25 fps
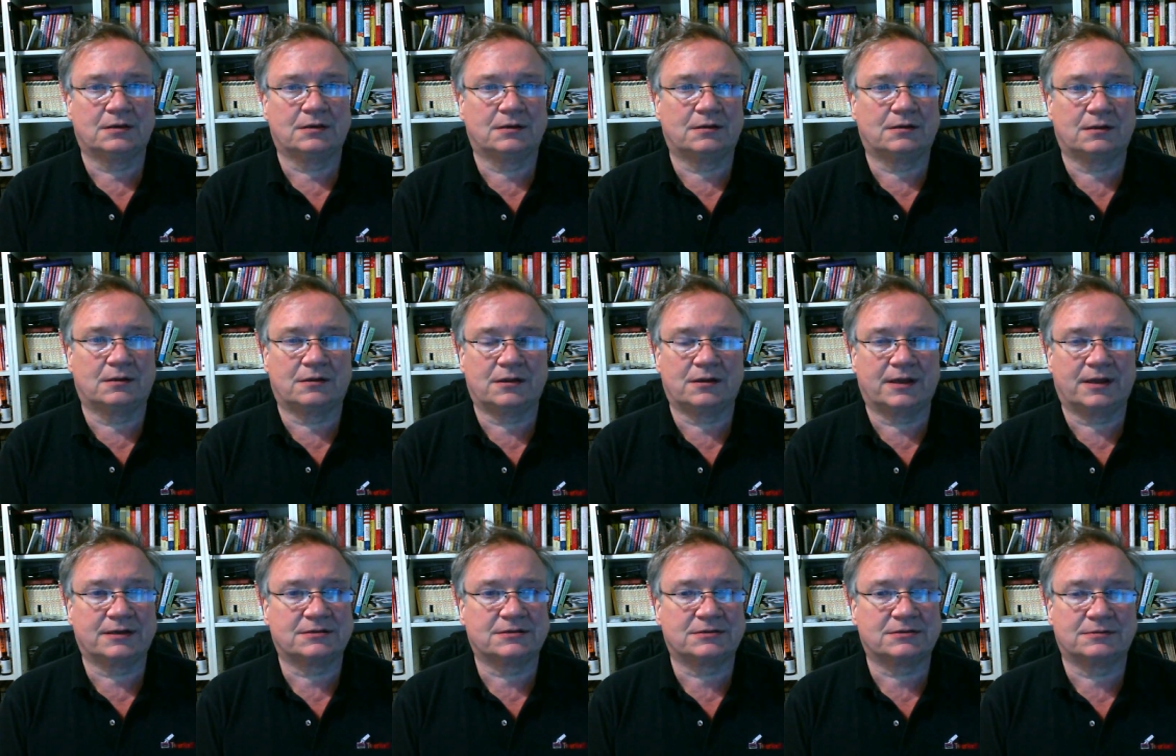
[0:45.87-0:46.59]

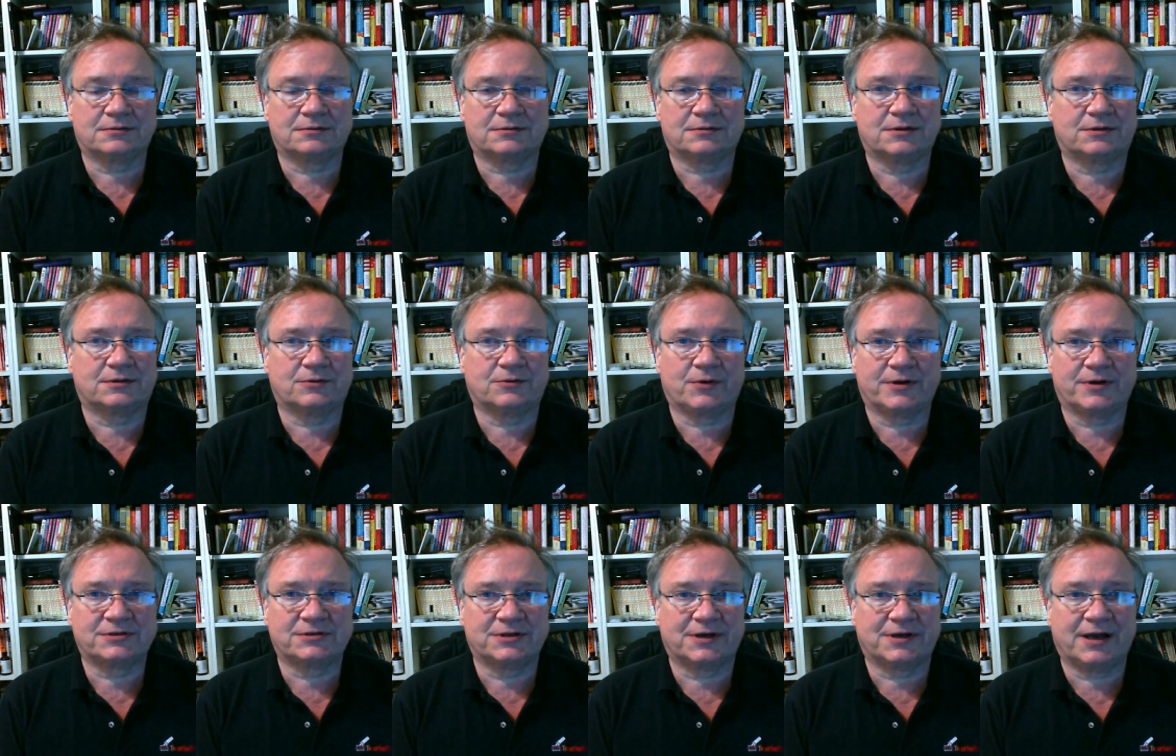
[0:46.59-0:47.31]
Thanks to the
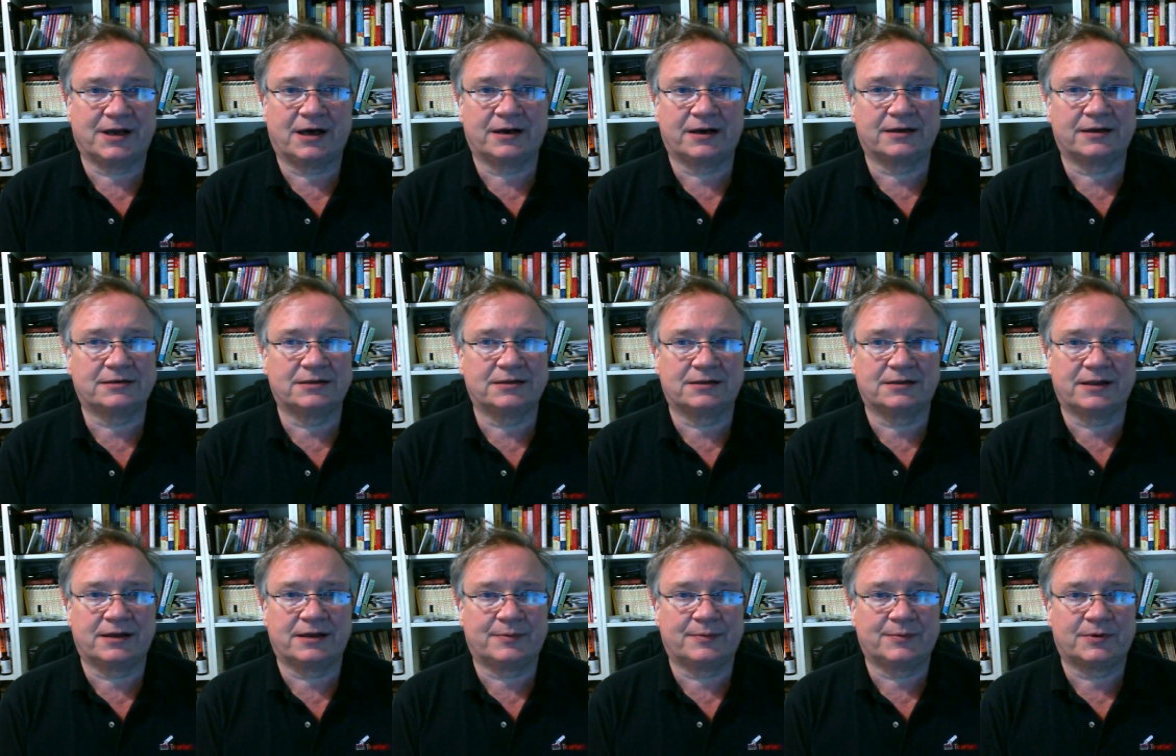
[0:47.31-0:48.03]
grace of God and to
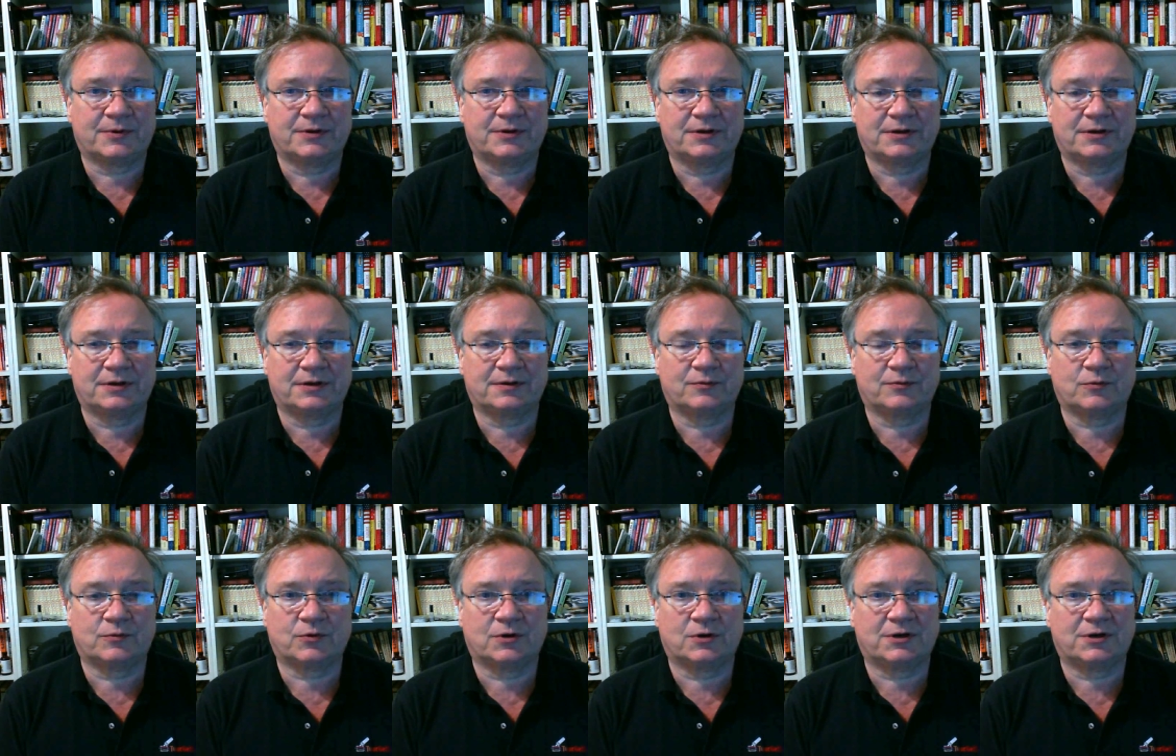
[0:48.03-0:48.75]
them,
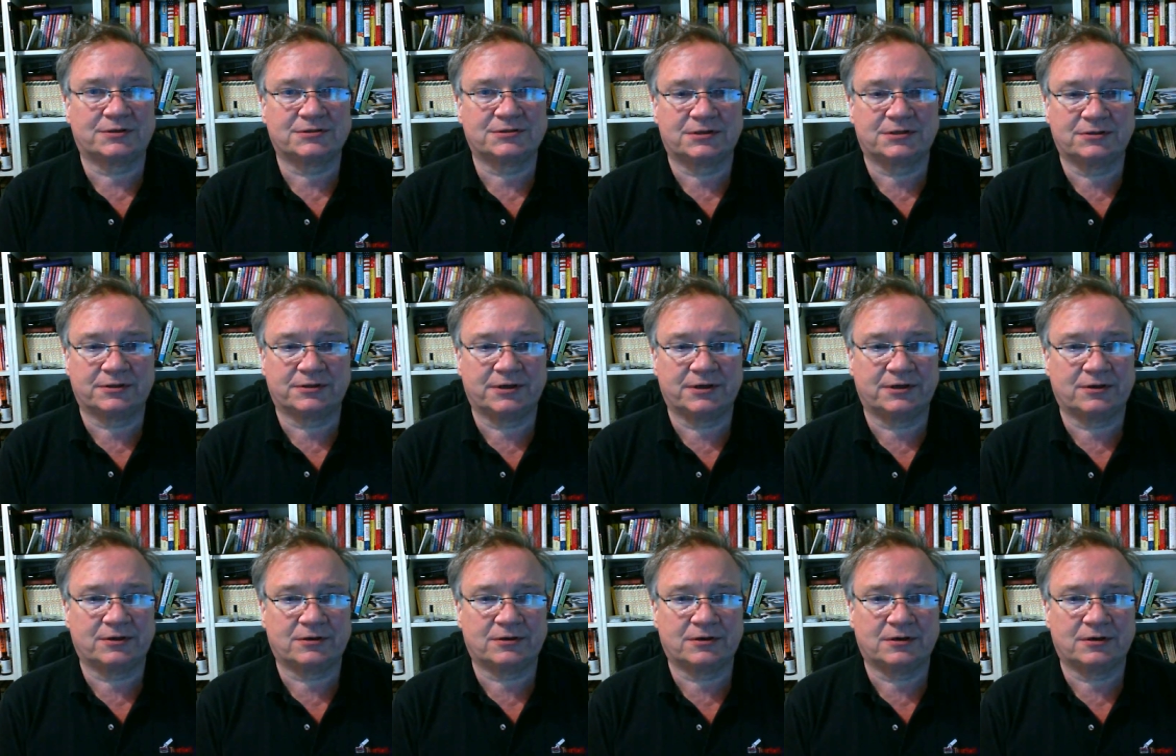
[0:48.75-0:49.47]
we're all still
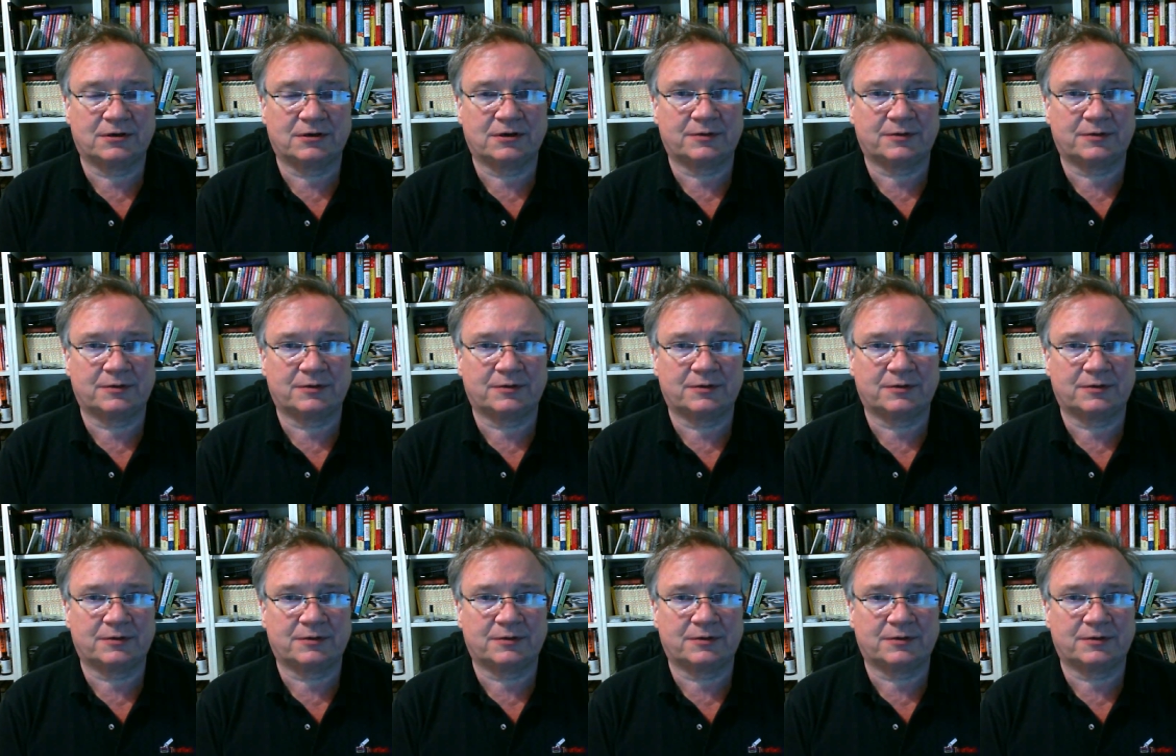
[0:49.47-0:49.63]
here.